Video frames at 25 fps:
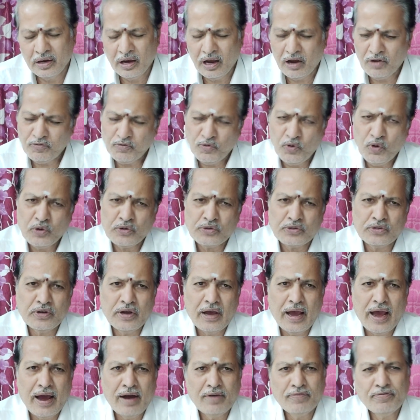Of course,
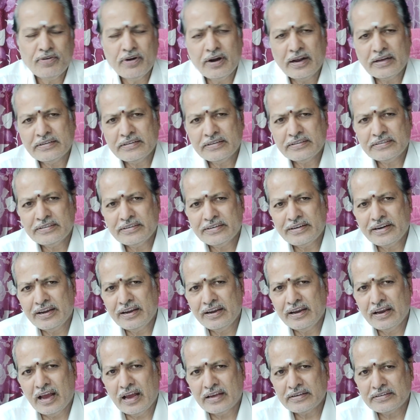after
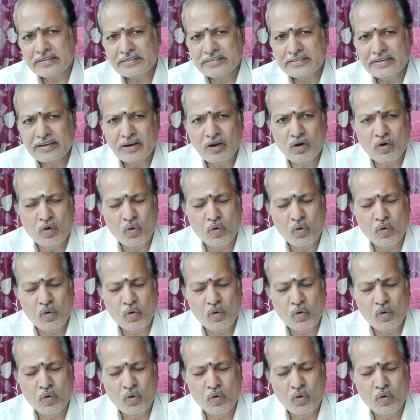assessing